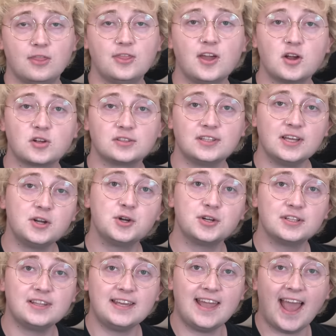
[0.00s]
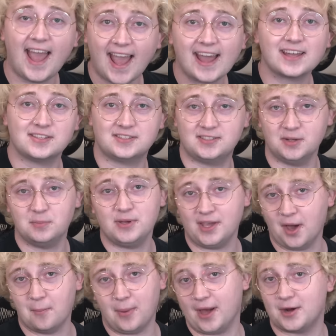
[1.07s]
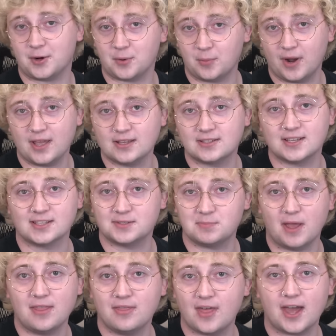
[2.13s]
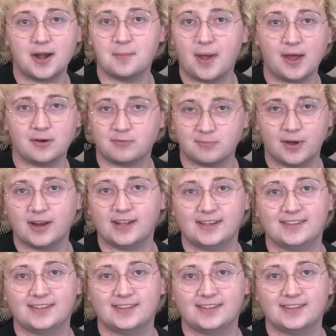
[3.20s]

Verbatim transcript: There literally has to be a better way to spend that amount of money.